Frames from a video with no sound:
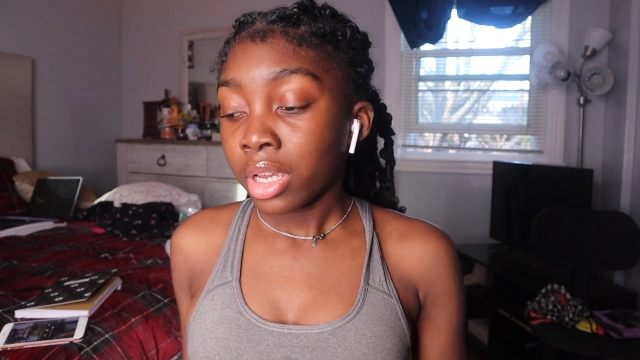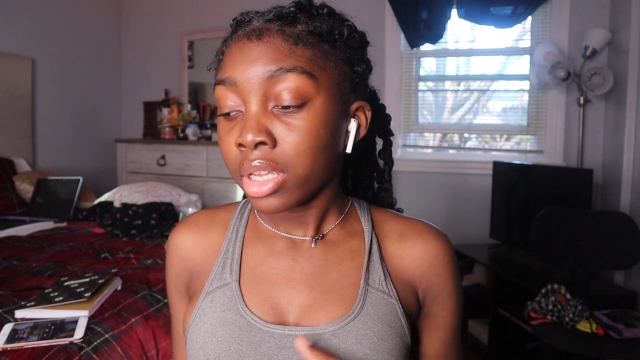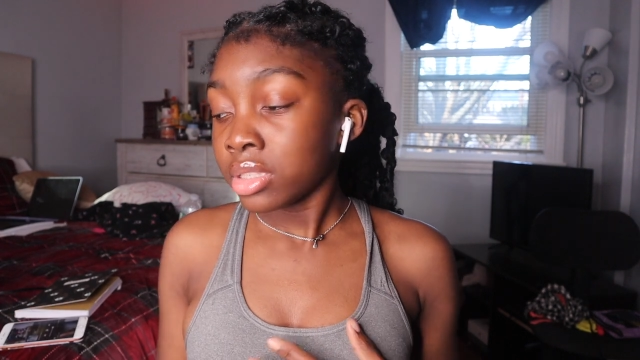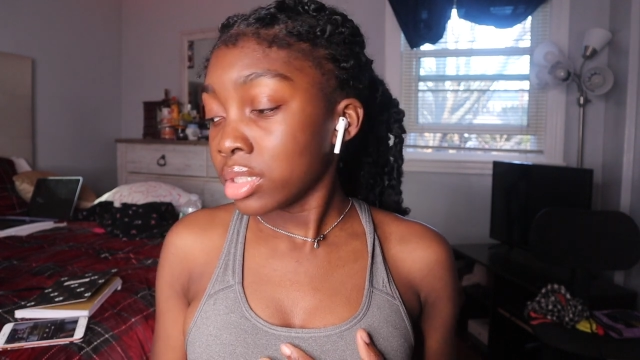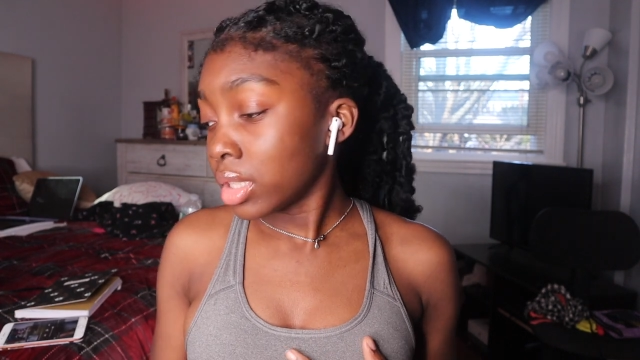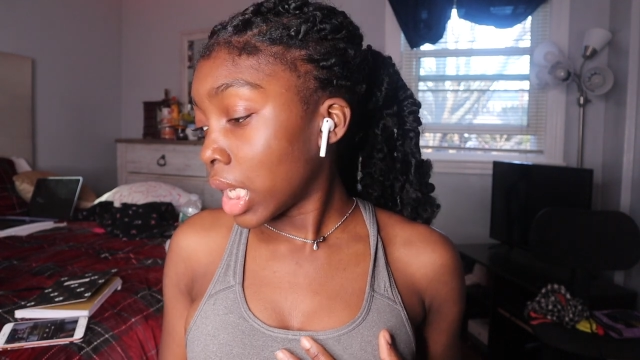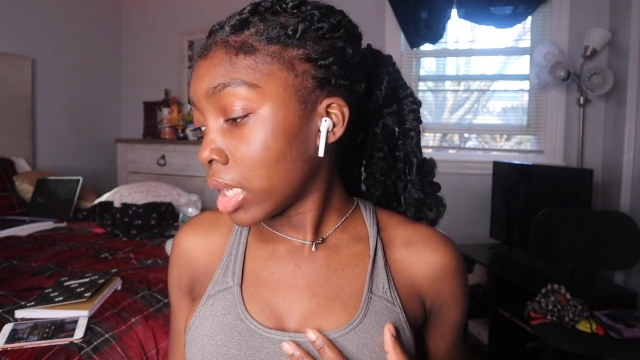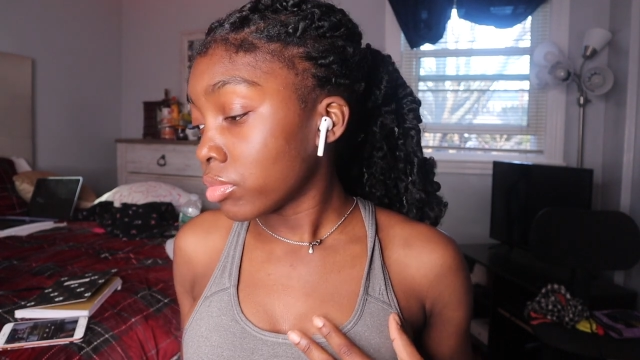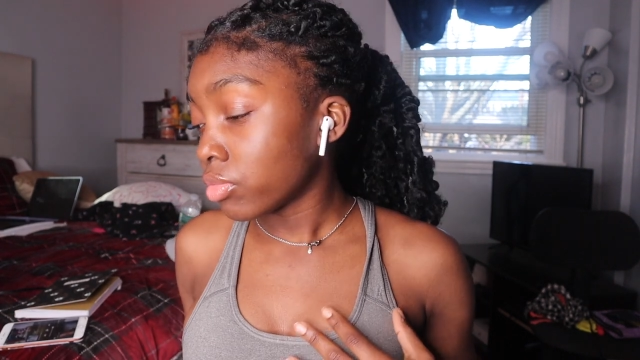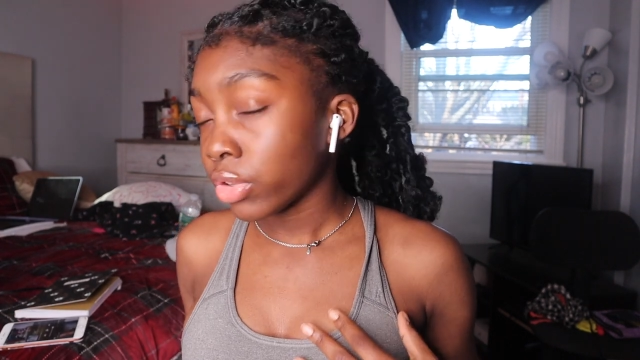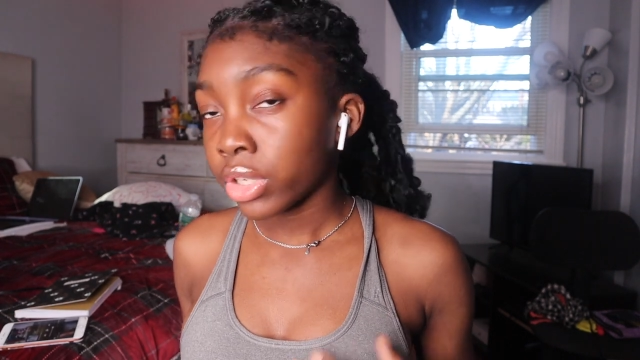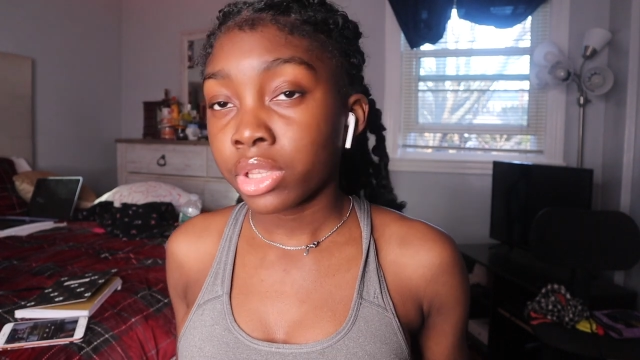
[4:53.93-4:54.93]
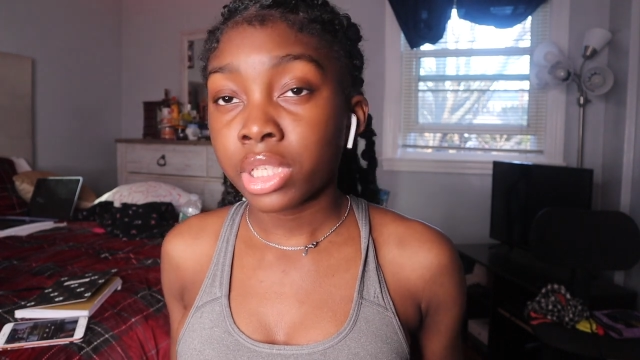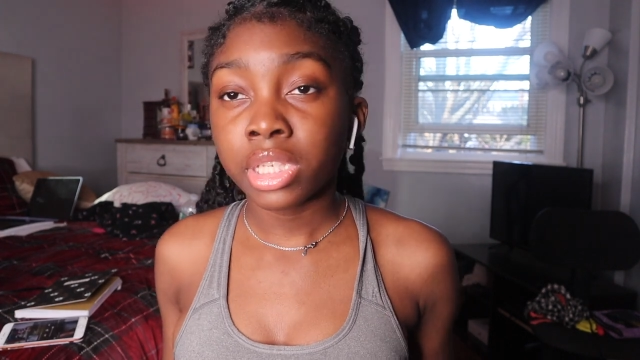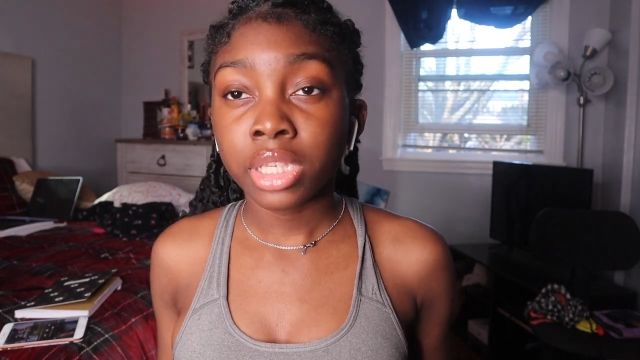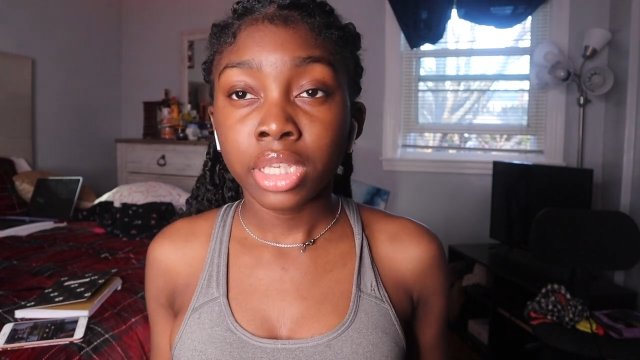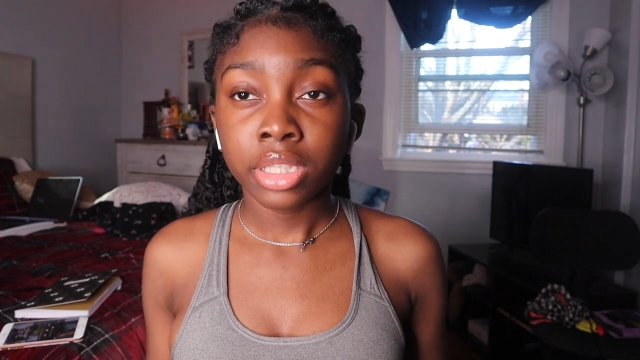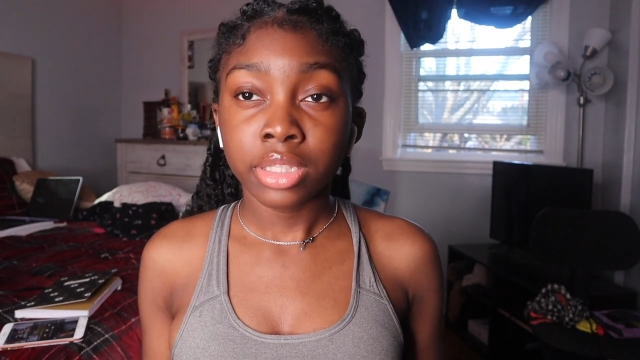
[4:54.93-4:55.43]
is not
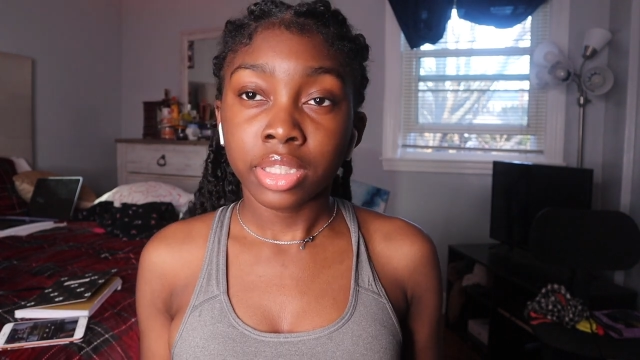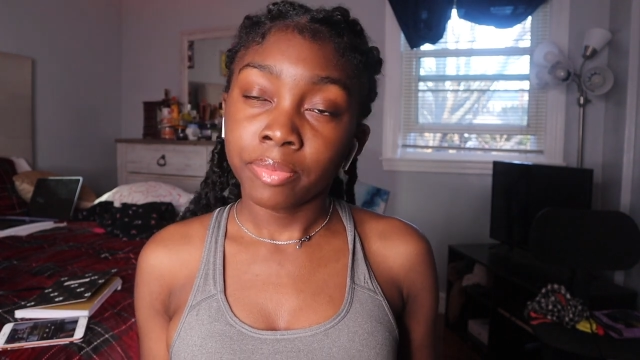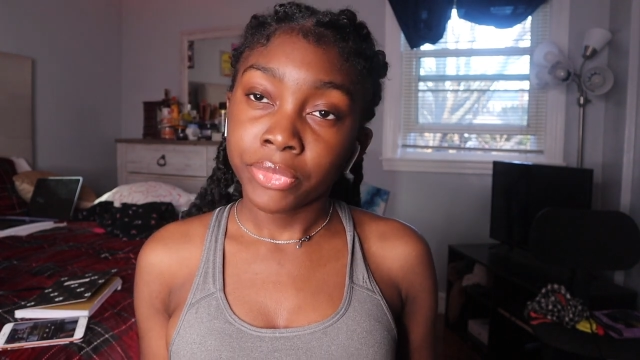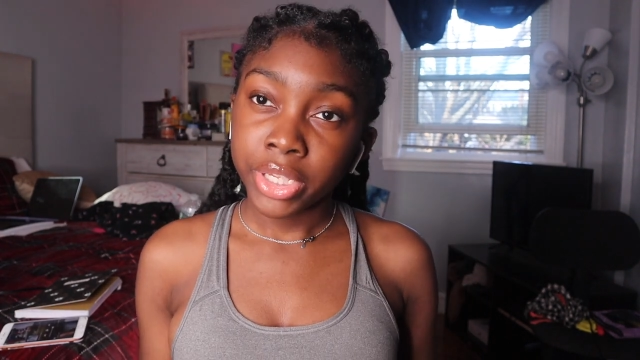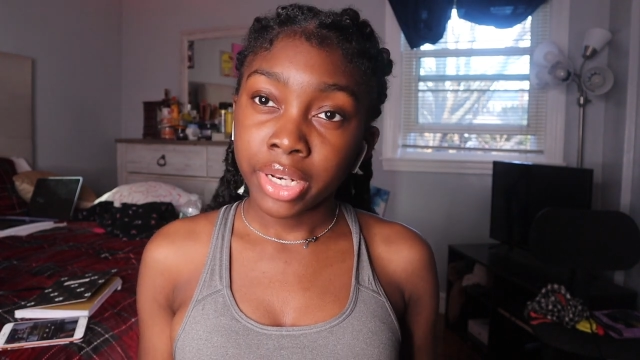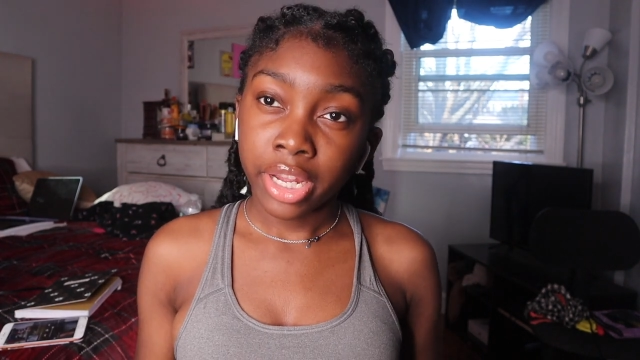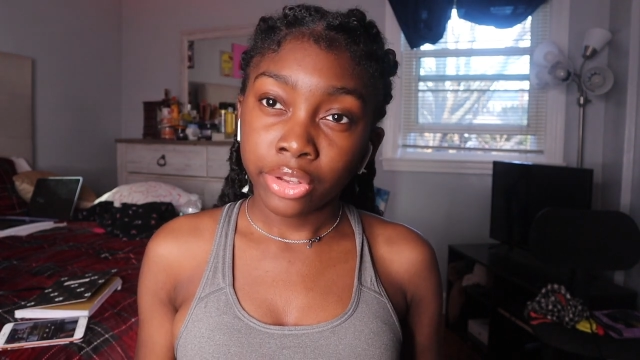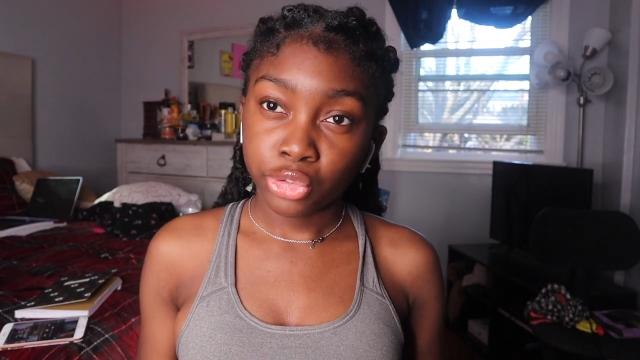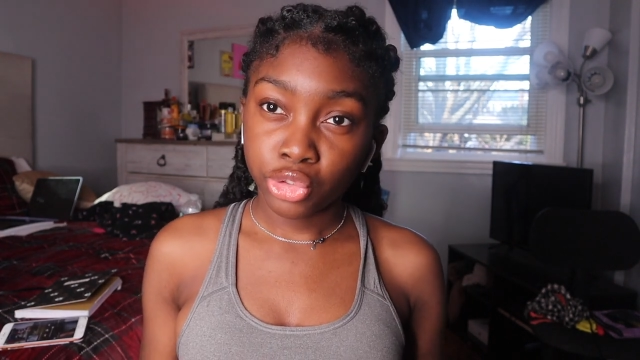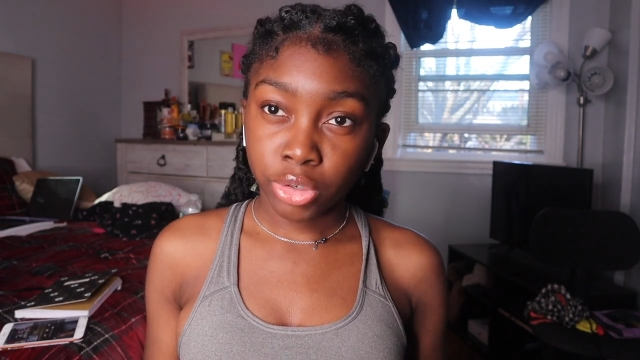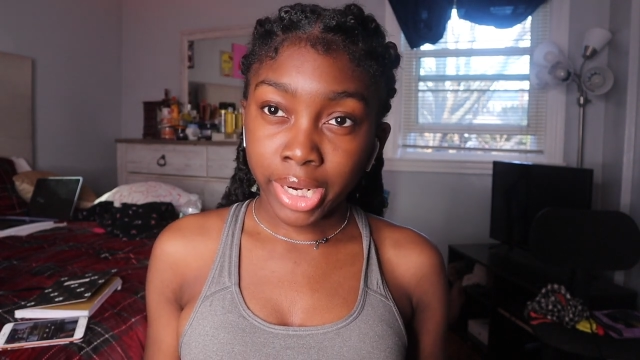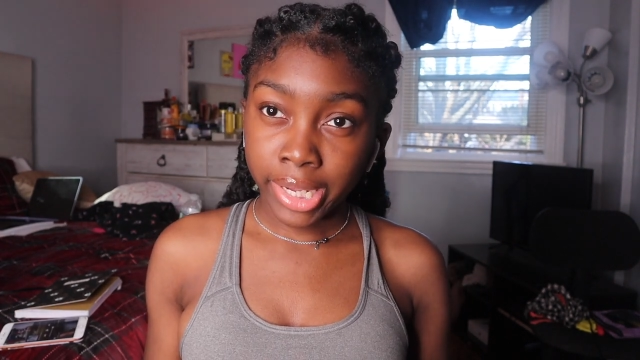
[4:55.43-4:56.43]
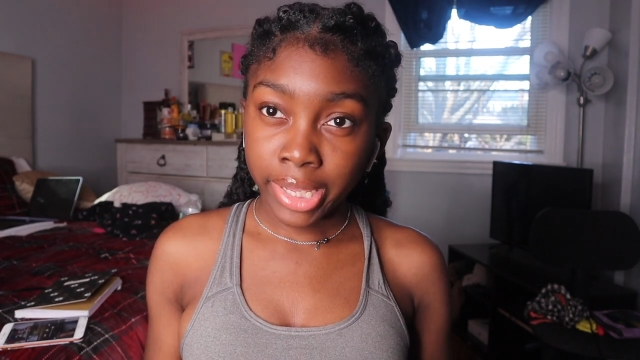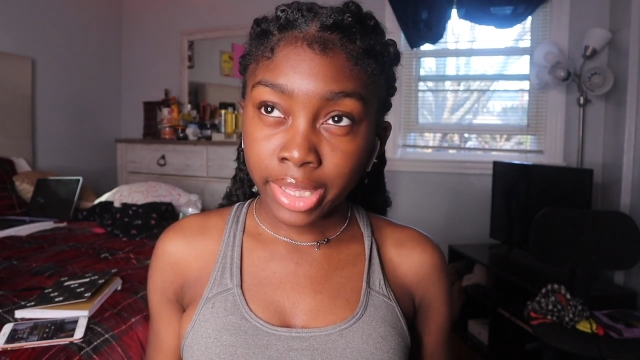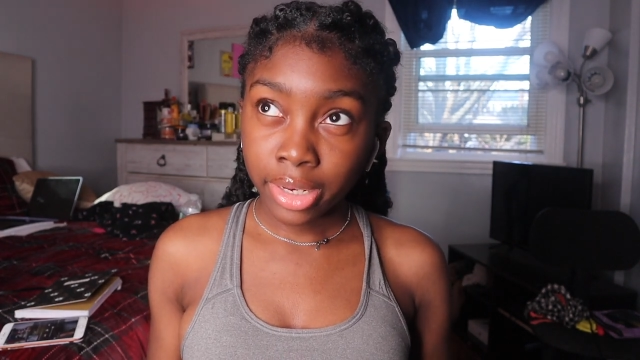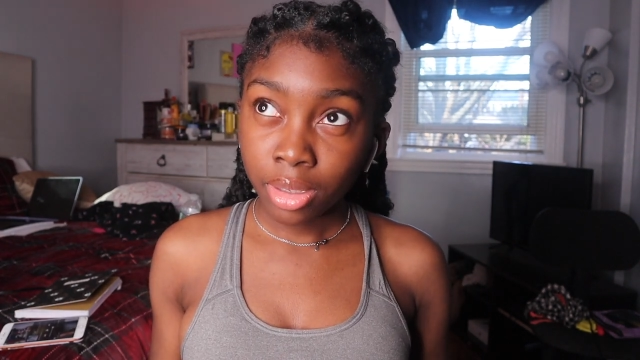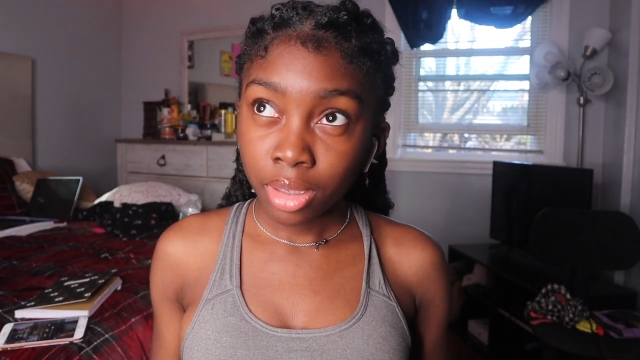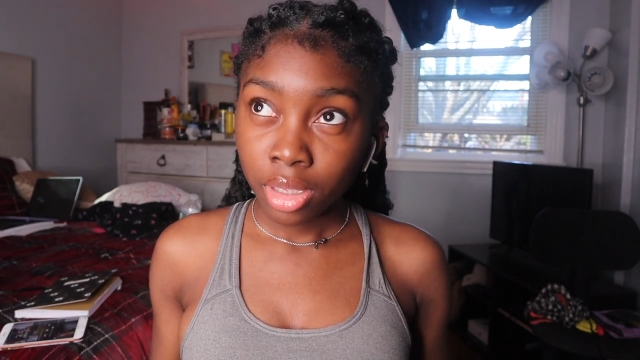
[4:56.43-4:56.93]
really something I
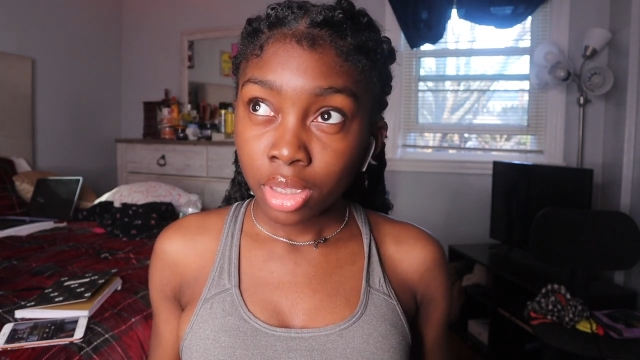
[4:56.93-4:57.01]
dread